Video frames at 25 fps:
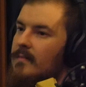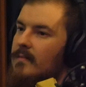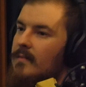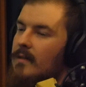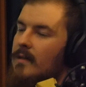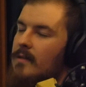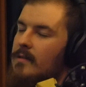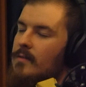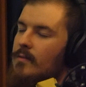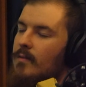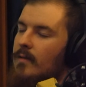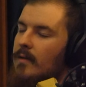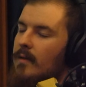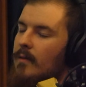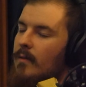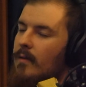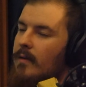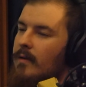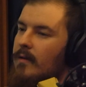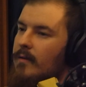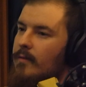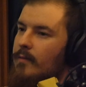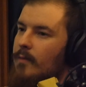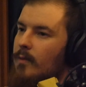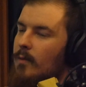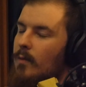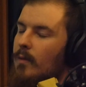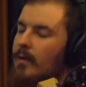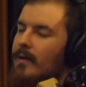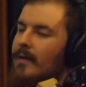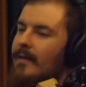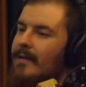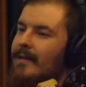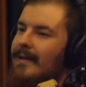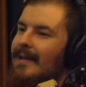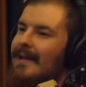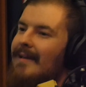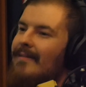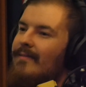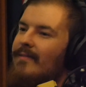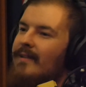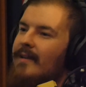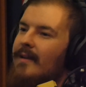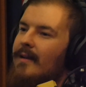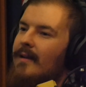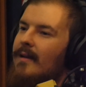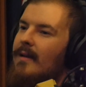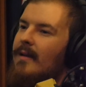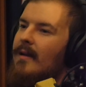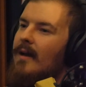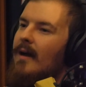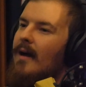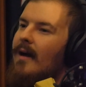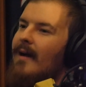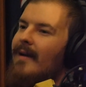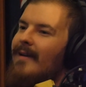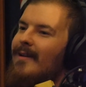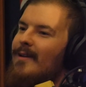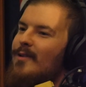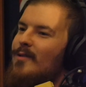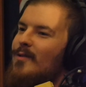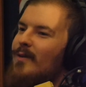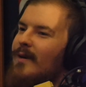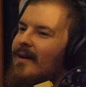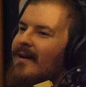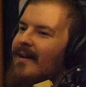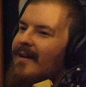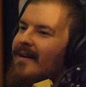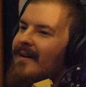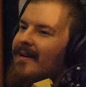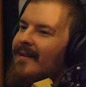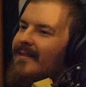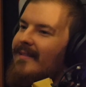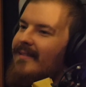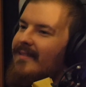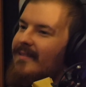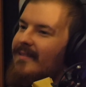That's really wonderful. What a giving guy you are.